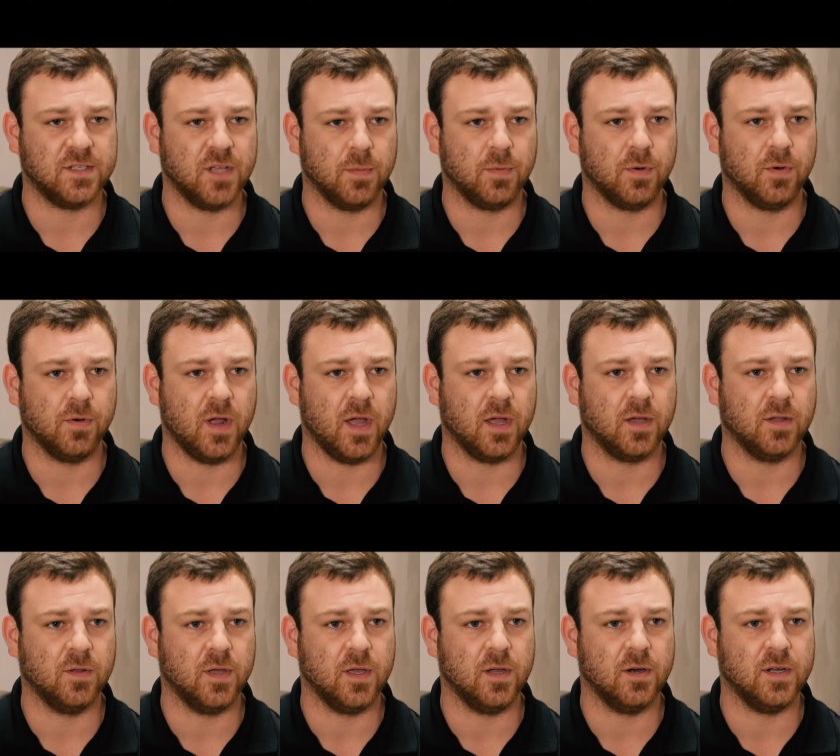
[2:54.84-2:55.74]
up
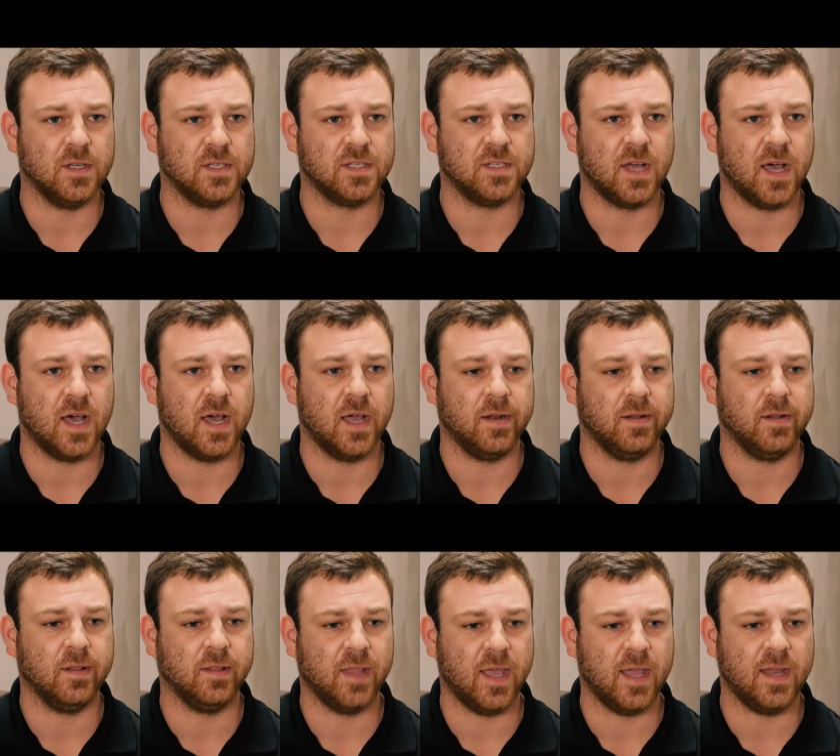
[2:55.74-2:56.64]
correctly, or it's
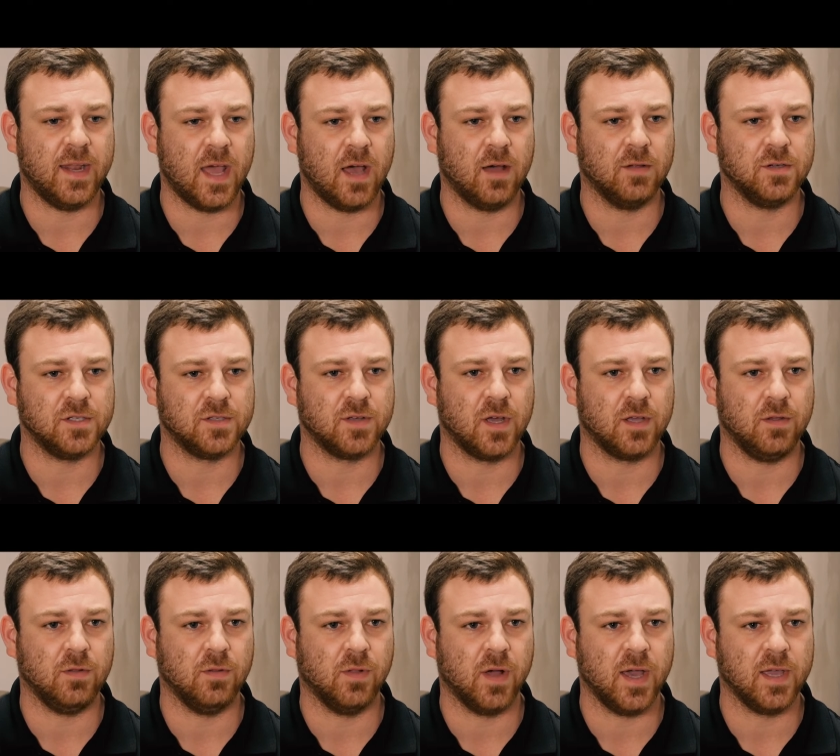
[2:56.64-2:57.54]
not laid out just
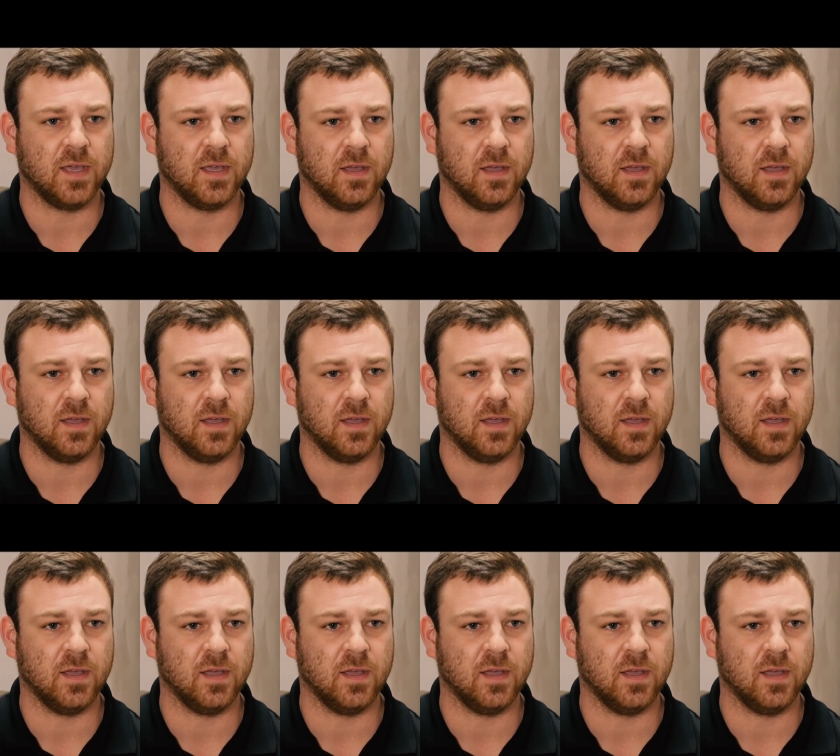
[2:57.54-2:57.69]
like you like